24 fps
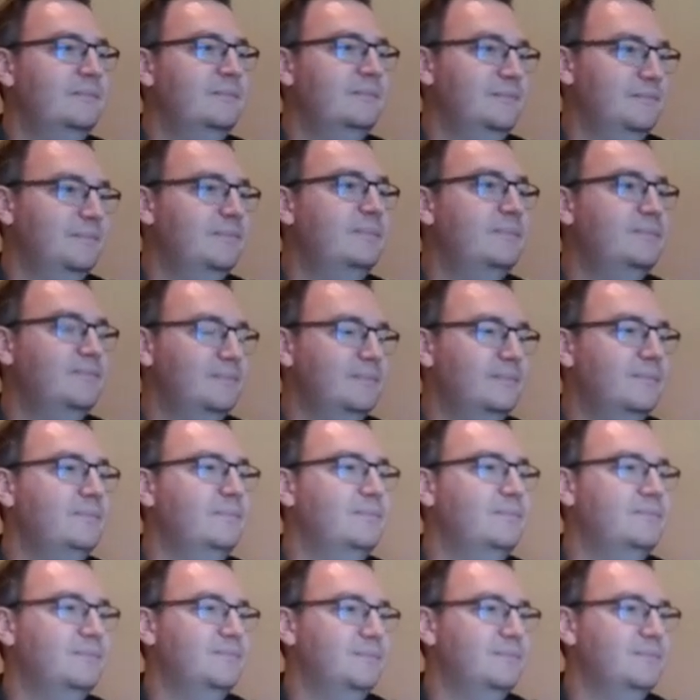
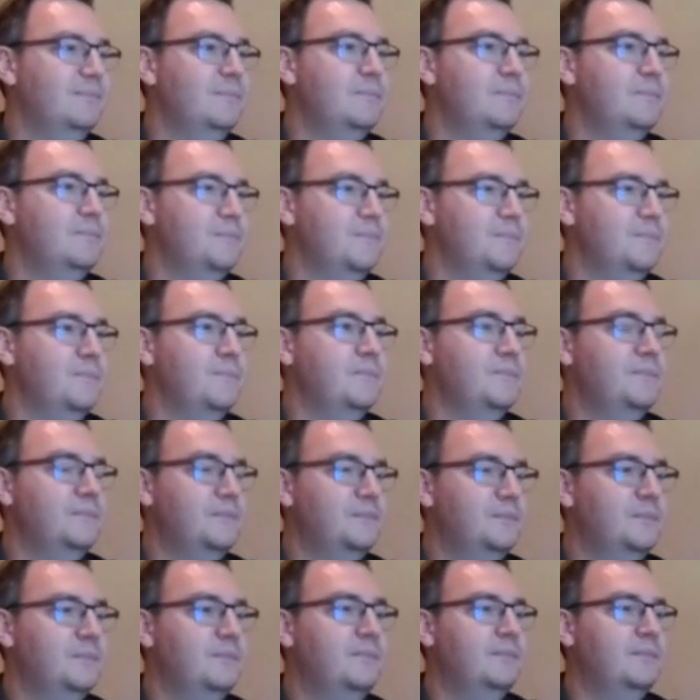
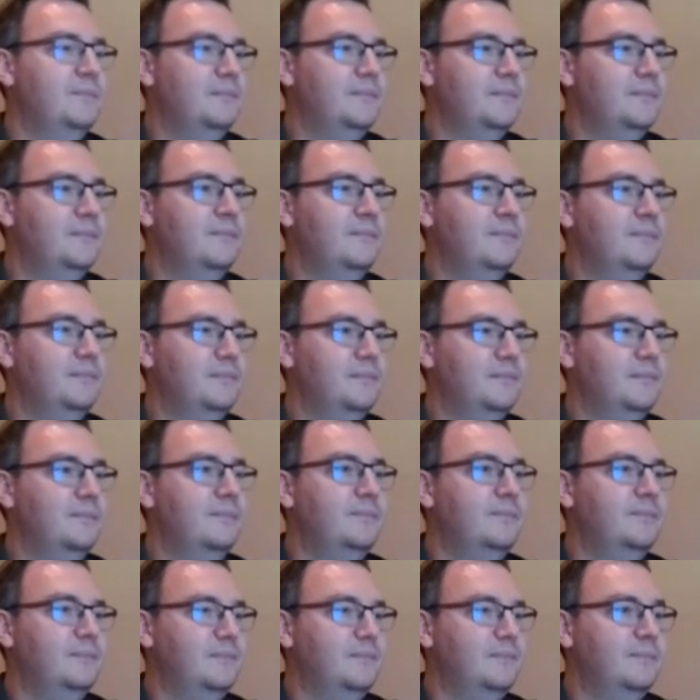
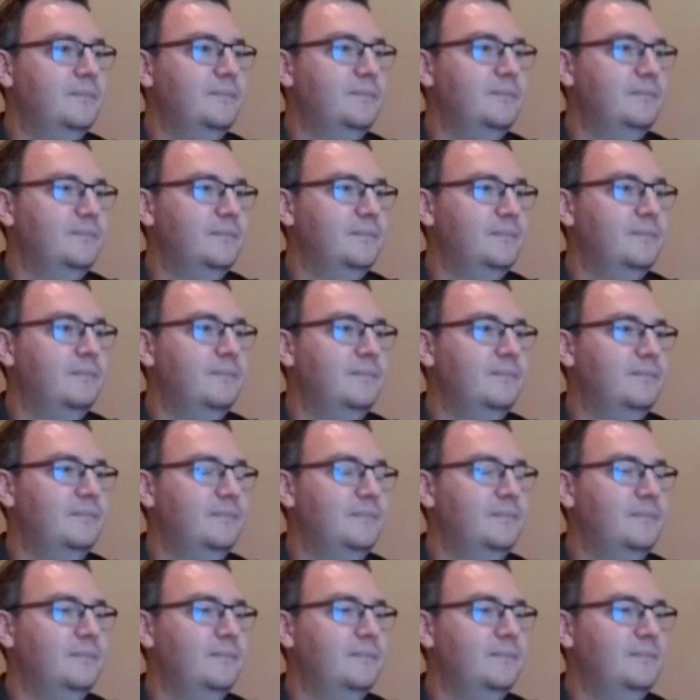
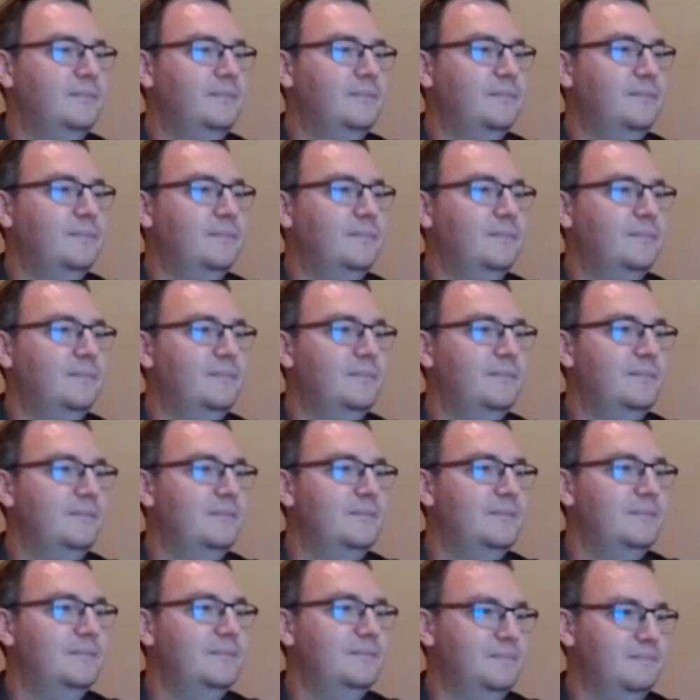
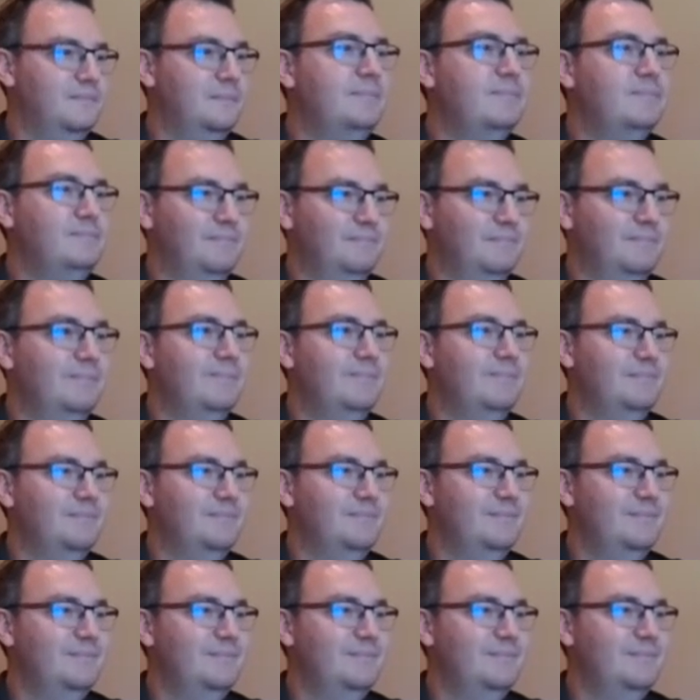
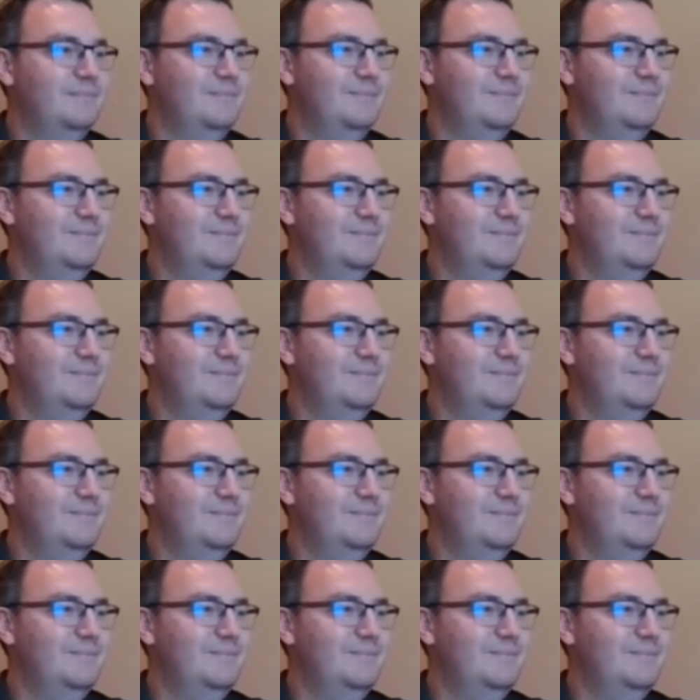The person shown says nothing.